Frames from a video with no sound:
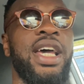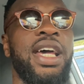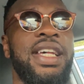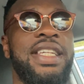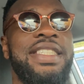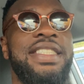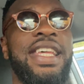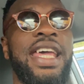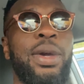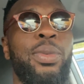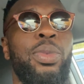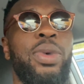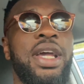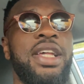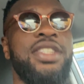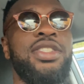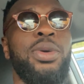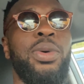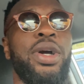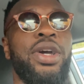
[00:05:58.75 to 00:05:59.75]
same way
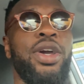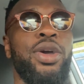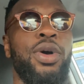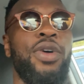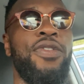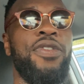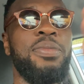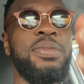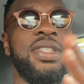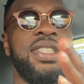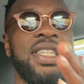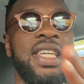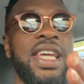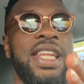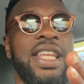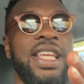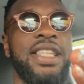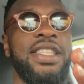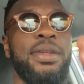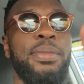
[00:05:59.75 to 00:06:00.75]
someone can go from
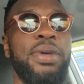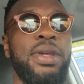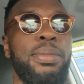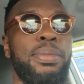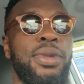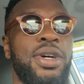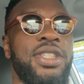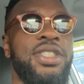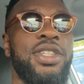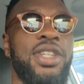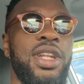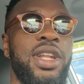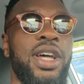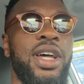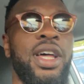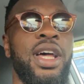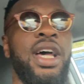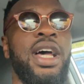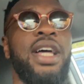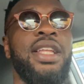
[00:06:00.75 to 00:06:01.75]
skinny to be
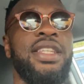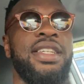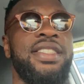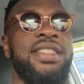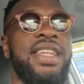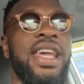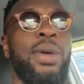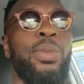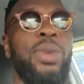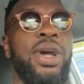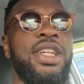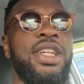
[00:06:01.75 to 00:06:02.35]
muscular, the same way